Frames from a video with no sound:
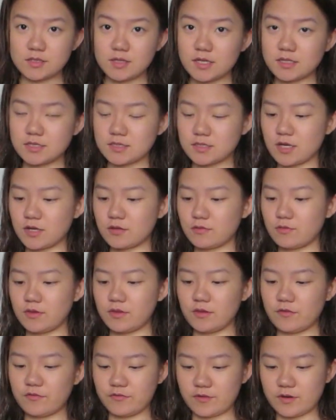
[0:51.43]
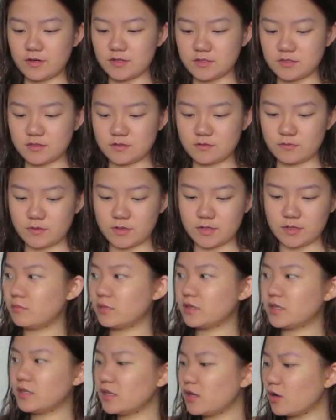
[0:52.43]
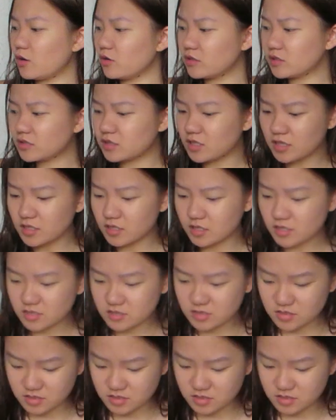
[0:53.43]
so let's start with the first one. Hindi ako nagdala ng